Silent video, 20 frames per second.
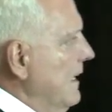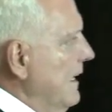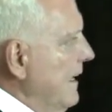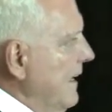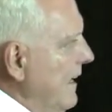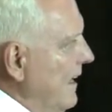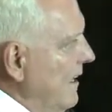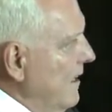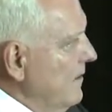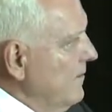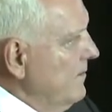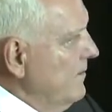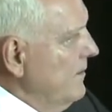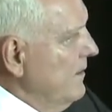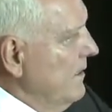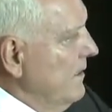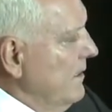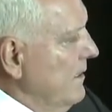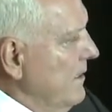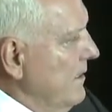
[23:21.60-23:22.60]
and
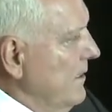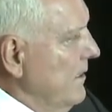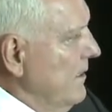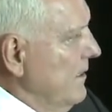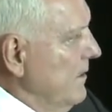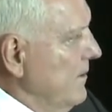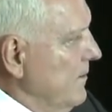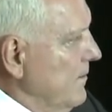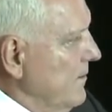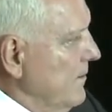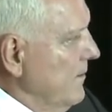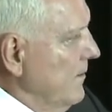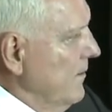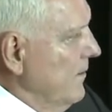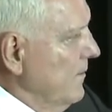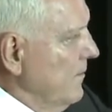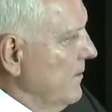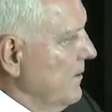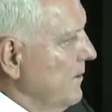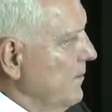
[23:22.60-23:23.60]

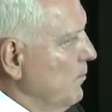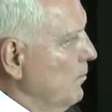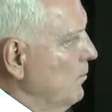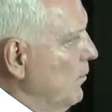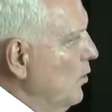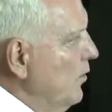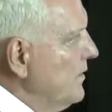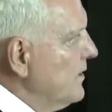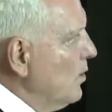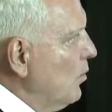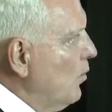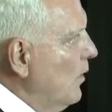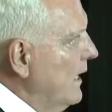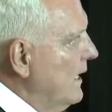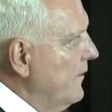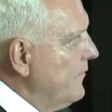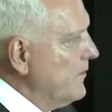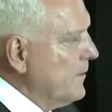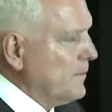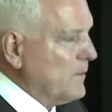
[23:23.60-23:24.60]
moving
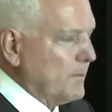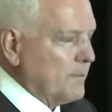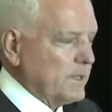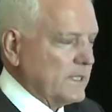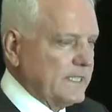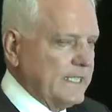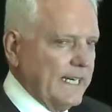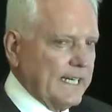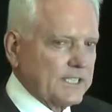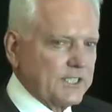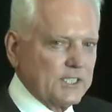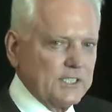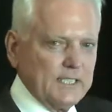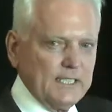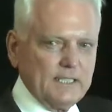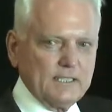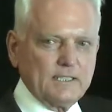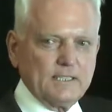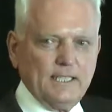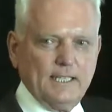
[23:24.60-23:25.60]
away from the protection
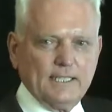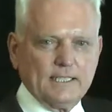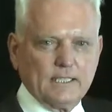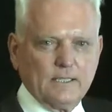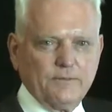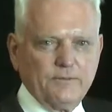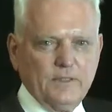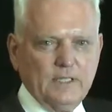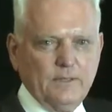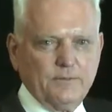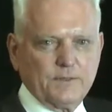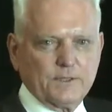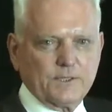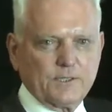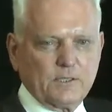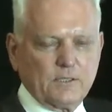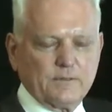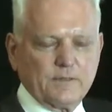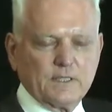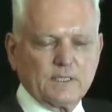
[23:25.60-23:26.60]
instinct of
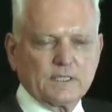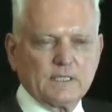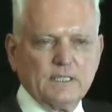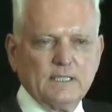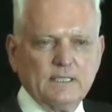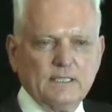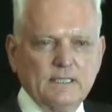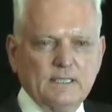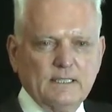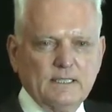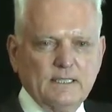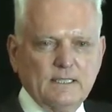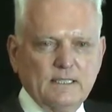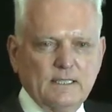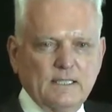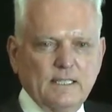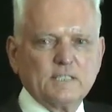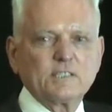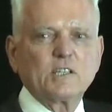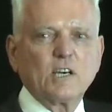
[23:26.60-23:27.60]
fee-for-service.
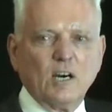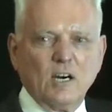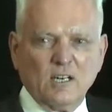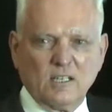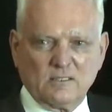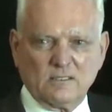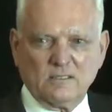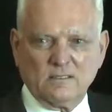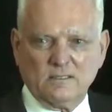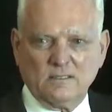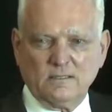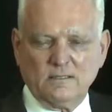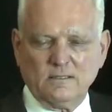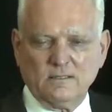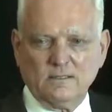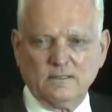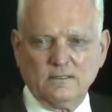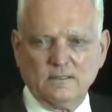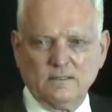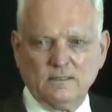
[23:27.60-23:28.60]
It's gone.
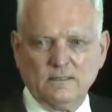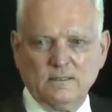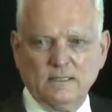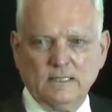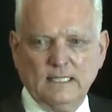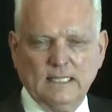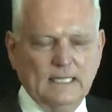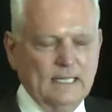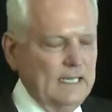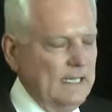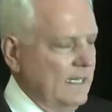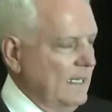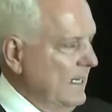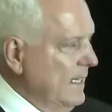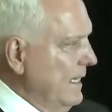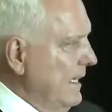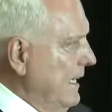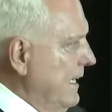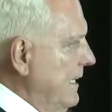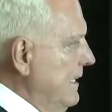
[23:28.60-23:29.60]

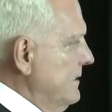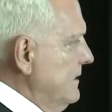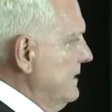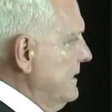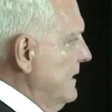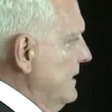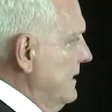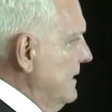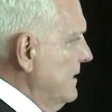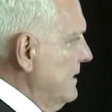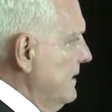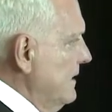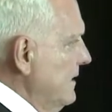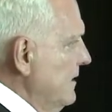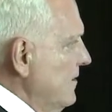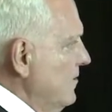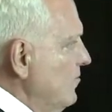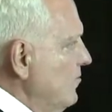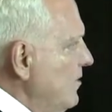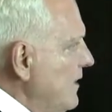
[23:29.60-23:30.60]
And
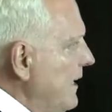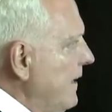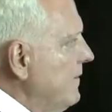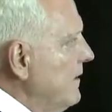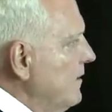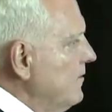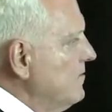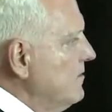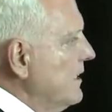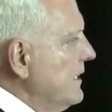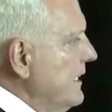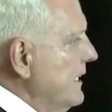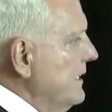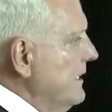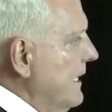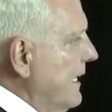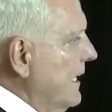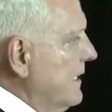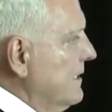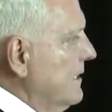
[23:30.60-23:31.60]
really looking
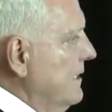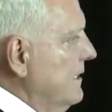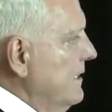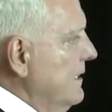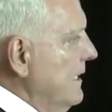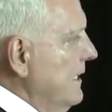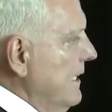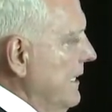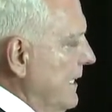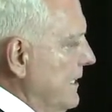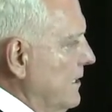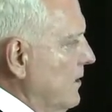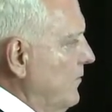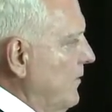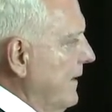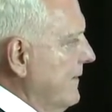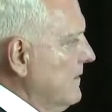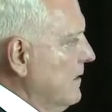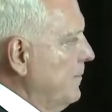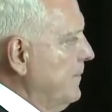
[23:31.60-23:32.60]
at and
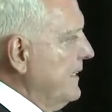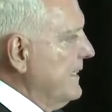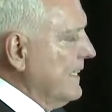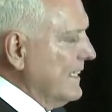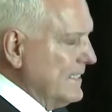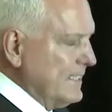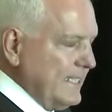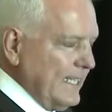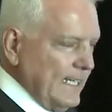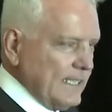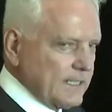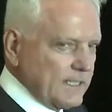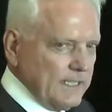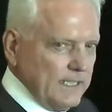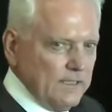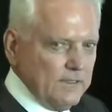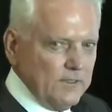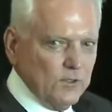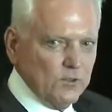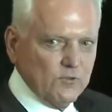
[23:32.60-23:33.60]
developing and
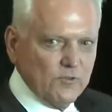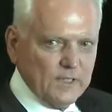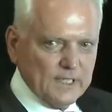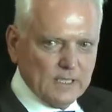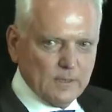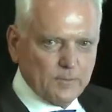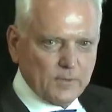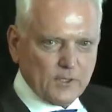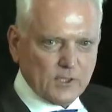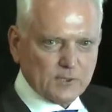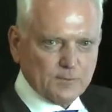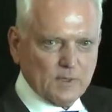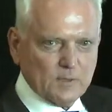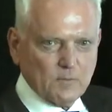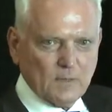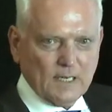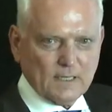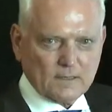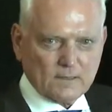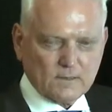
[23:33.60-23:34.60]
testing new reimbursement
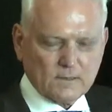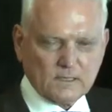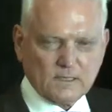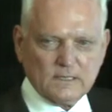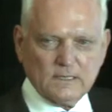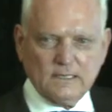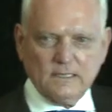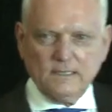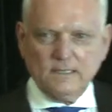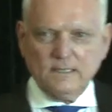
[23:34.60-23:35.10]
models.